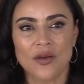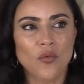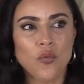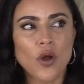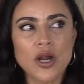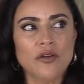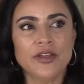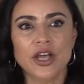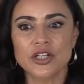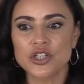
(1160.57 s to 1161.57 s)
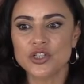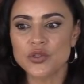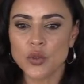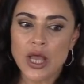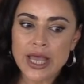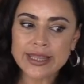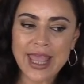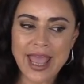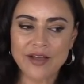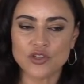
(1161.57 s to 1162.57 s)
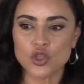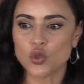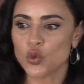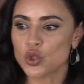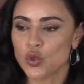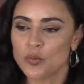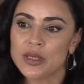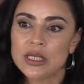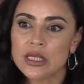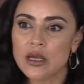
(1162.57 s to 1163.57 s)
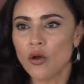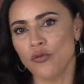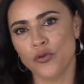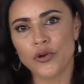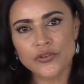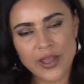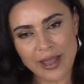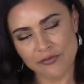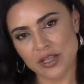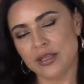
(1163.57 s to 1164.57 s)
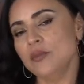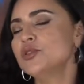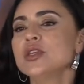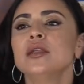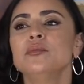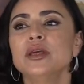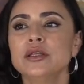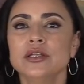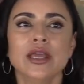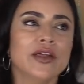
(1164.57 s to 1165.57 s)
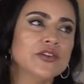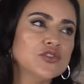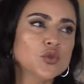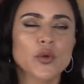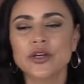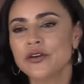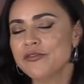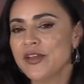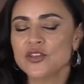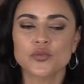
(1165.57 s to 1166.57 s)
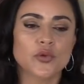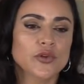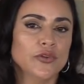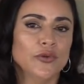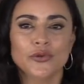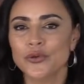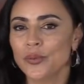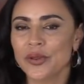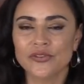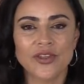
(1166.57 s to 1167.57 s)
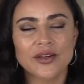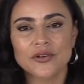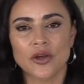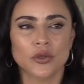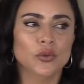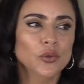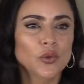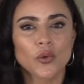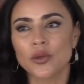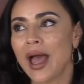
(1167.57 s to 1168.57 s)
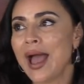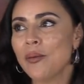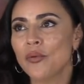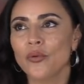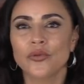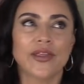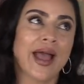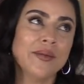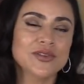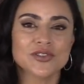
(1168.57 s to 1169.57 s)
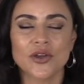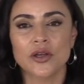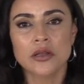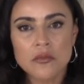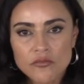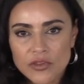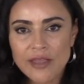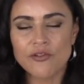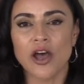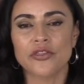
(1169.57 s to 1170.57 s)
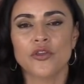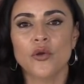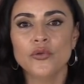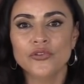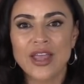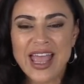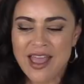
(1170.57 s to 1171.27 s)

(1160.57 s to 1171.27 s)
What are we going to do? They have the social media. Of course, they have the deep state billionaires, Twitter, Facebook, YouTube, etc., Google, Apple, Amazon. They've got those.